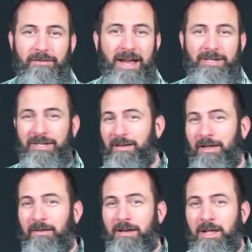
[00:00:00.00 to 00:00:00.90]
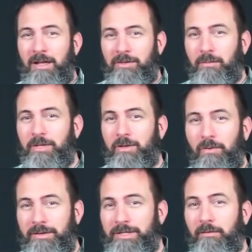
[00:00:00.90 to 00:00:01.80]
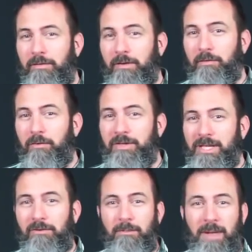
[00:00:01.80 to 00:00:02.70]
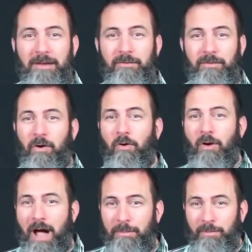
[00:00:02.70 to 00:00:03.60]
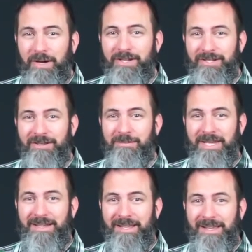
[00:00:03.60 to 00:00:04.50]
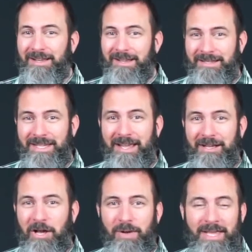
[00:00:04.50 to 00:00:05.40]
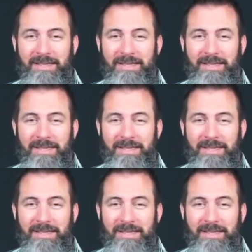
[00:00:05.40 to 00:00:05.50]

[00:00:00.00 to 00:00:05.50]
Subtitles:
Actually, they found so much gold and silver in the first year, it paid for the whole operation to beginning to get going.